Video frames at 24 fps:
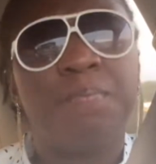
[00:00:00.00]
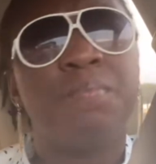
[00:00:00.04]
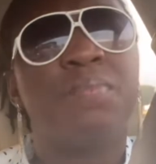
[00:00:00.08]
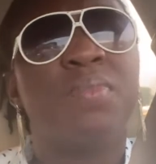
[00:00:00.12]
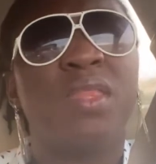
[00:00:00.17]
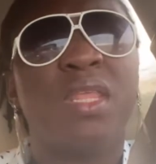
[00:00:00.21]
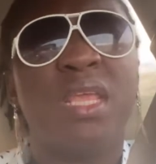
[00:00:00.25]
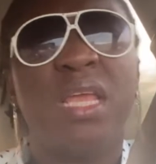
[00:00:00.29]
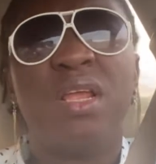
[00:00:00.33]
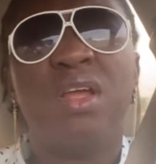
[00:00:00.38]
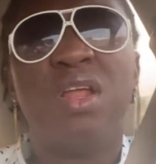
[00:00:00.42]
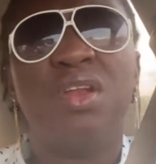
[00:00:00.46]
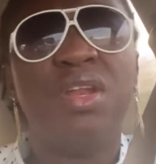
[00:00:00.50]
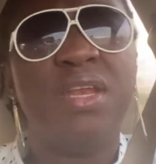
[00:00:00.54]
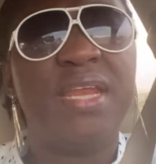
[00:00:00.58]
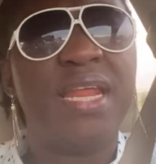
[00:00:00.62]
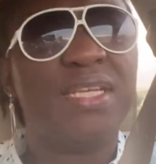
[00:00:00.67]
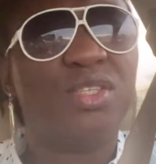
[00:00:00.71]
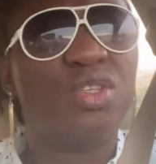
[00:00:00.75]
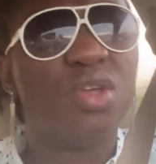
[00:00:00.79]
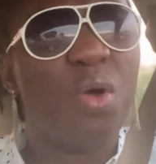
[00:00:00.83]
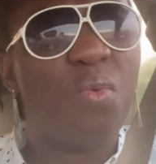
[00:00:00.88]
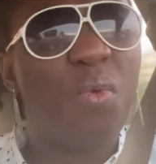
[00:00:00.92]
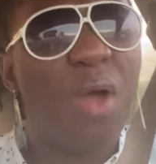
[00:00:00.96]
Yeah, no,
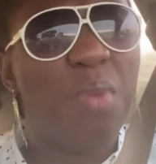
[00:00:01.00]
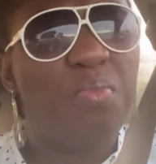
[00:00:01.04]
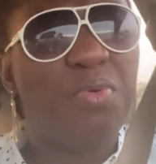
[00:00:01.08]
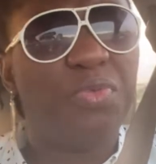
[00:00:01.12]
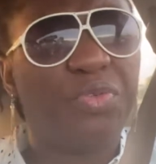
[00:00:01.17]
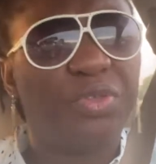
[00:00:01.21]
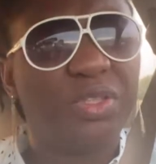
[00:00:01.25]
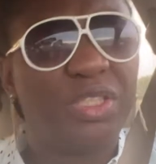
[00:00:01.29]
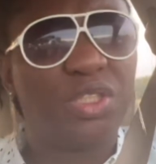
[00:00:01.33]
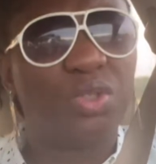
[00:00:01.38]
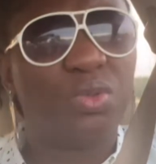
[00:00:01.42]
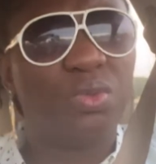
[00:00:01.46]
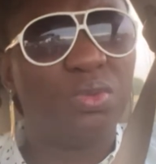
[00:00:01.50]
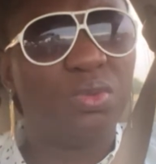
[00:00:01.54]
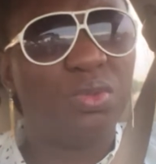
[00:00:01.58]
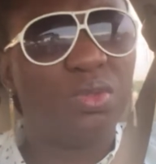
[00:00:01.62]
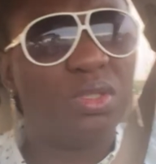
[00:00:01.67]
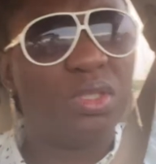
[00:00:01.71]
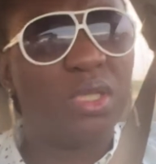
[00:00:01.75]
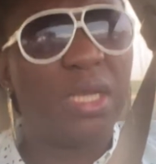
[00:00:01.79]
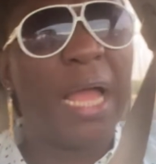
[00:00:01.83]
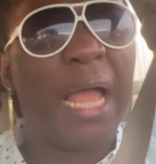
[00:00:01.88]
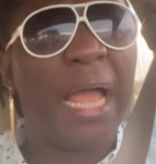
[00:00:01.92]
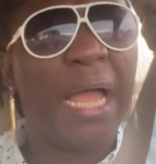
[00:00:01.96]
there's all what for sure.
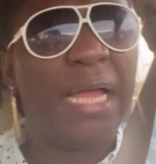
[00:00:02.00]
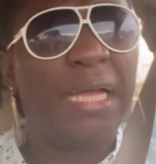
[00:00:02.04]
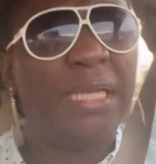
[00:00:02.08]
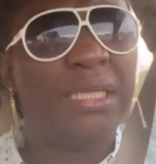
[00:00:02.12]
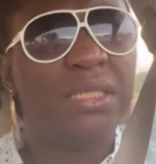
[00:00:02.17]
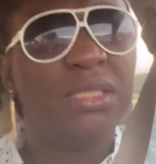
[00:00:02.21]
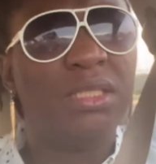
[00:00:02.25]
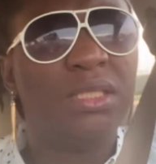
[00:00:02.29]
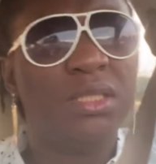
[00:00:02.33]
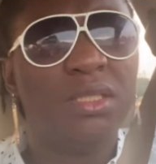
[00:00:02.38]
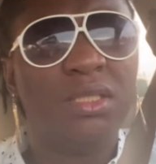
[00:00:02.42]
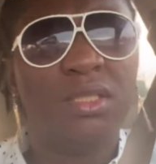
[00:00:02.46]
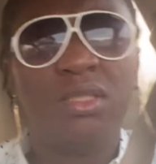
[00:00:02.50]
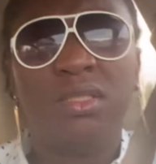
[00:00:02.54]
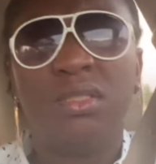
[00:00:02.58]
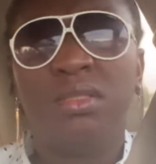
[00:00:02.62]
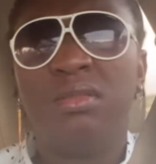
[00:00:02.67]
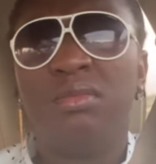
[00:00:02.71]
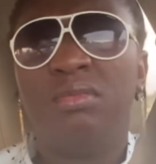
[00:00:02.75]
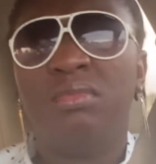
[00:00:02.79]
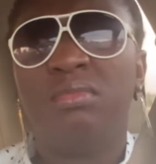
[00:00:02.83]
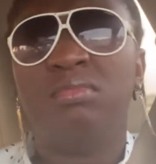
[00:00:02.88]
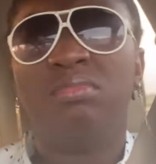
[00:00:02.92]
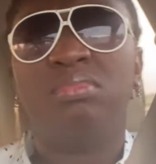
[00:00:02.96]
Aye.
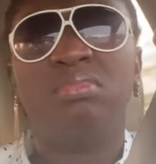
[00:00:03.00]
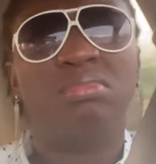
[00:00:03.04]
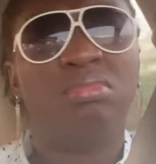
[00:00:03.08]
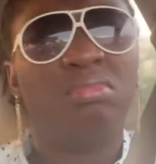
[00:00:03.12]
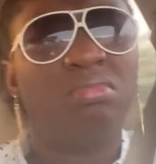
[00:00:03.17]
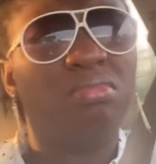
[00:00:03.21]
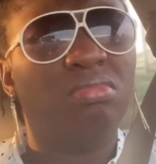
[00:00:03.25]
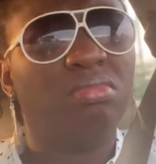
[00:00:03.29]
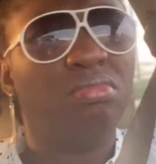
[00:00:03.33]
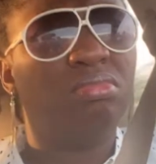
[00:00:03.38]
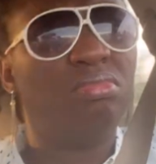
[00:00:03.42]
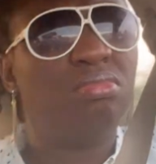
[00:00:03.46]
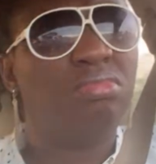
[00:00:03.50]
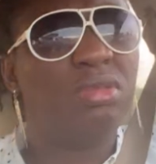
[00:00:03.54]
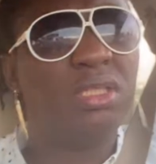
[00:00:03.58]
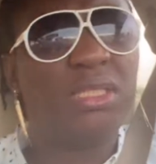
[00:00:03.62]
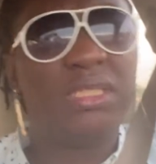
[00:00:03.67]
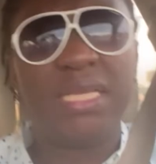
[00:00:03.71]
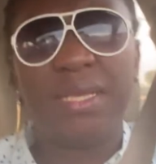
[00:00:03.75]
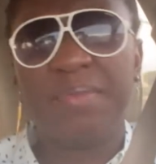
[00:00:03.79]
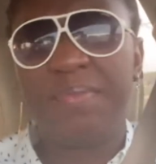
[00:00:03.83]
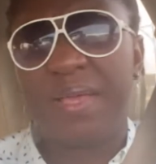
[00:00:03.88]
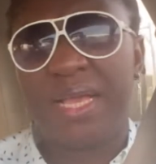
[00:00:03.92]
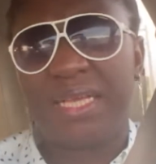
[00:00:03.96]

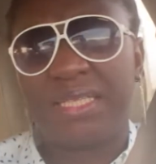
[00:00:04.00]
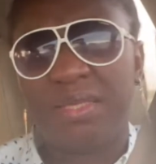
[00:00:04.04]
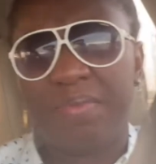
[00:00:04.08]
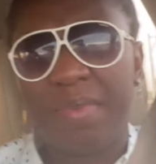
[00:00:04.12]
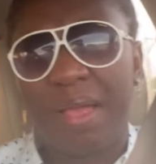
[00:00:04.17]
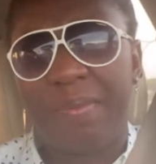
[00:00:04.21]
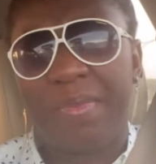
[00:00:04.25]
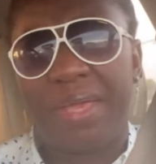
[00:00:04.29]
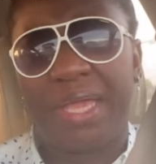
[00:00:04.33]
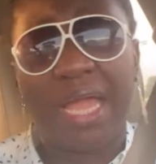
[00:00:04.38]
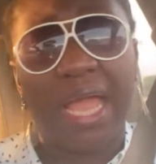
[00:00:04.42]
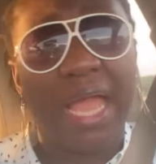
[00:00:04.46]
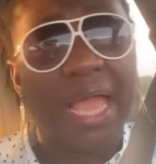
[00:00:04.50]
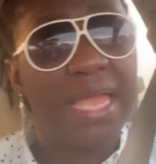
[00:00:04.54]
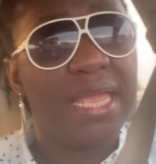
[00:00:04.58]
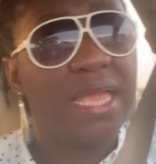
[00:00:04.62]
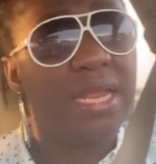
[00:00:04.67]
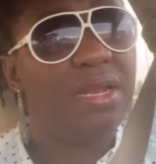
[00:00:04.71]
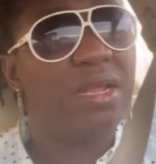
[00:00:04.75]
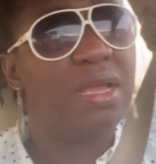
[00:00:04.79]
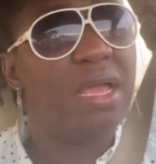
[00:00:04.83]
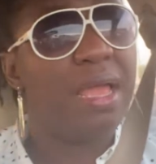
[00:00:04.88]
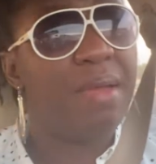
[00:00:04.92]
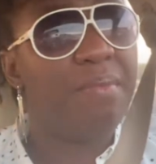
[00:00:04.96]
See, as my
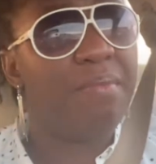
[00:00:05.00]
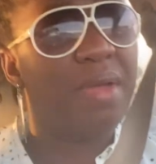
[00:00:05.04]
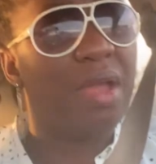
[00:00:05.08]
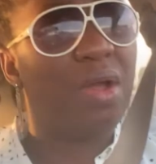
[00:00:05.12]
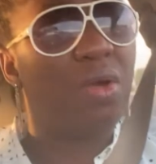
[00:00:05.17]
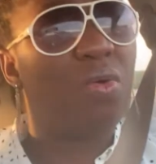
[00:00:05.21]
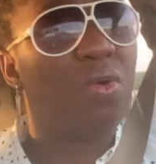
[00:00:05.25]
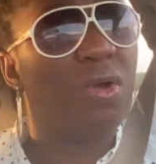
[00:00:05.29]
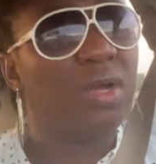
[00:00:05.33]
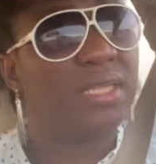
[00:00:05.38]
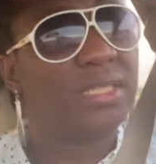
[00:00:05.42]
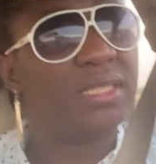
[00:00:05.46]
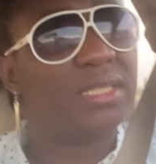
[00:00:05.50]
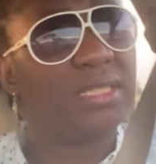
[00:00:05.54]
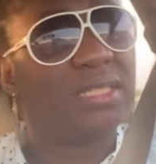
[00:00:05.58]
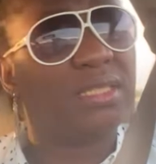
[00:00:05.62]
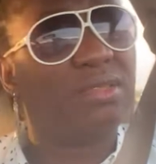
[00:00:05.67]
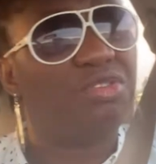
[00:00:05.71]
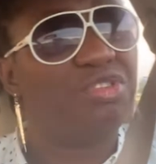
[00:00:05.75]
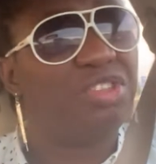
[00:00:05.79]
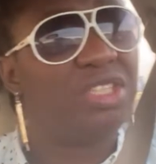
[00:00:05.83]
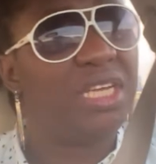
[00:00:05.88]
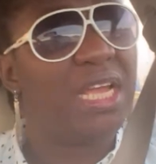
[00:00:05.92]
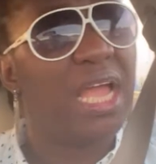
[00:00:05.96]
mechanic and a
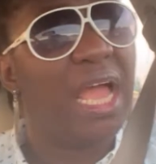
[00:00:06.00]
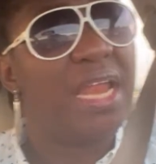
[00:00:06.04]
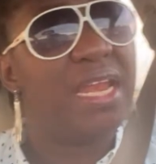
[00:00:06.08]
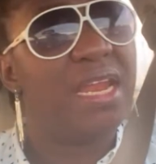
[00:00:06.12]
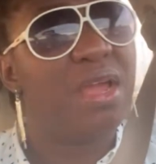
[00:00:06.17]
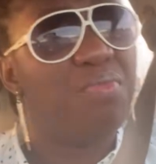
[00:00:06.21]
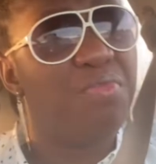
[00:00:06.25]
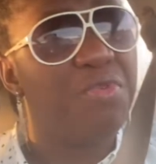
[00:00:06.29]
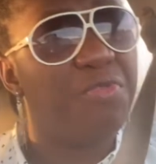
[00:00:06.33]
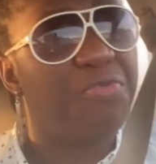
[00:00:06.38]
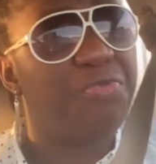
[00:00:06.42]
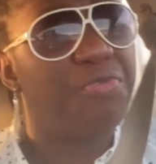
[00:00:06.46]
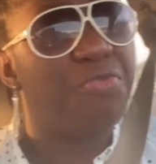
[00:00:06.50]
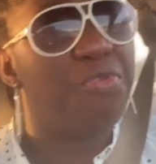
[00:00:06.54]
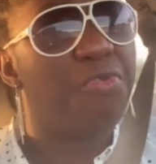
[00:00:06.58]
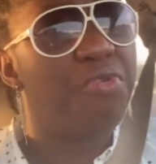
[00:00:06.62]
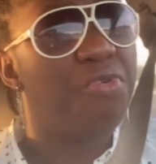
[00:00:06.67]
trigger the buffo.